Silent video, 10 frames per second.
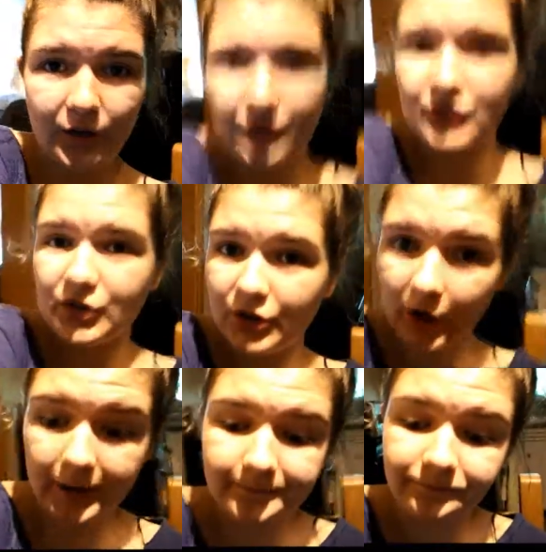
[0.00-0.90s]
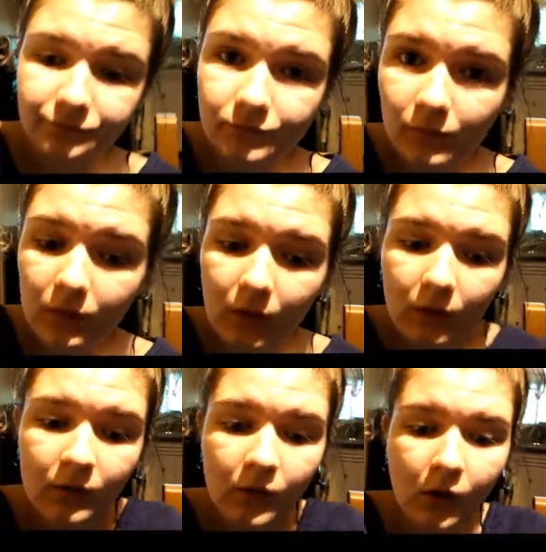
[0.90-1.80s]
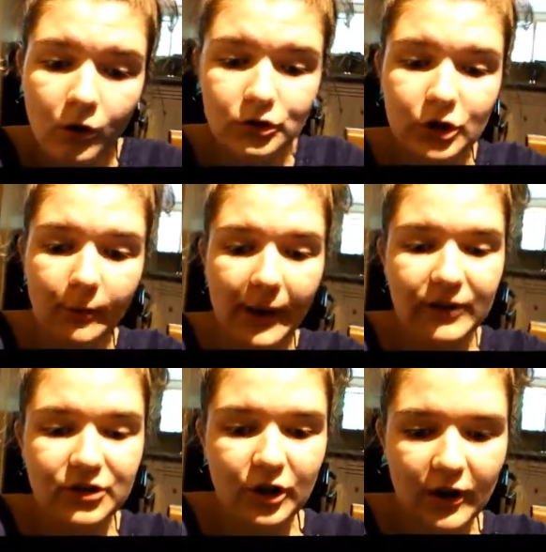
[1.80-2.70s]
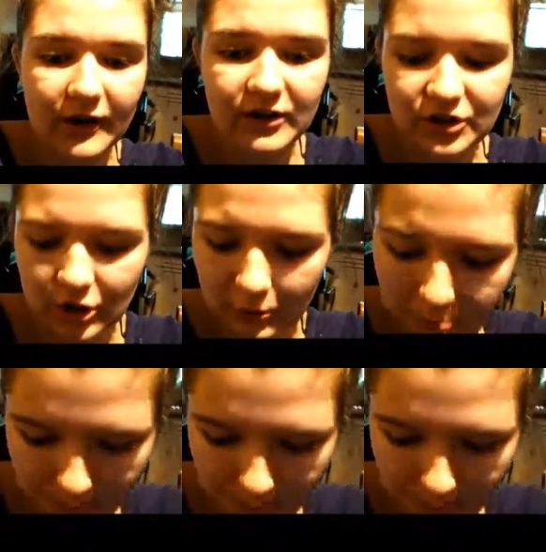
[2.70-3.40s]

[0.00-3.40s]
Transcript: on the skirt. So my skirt is too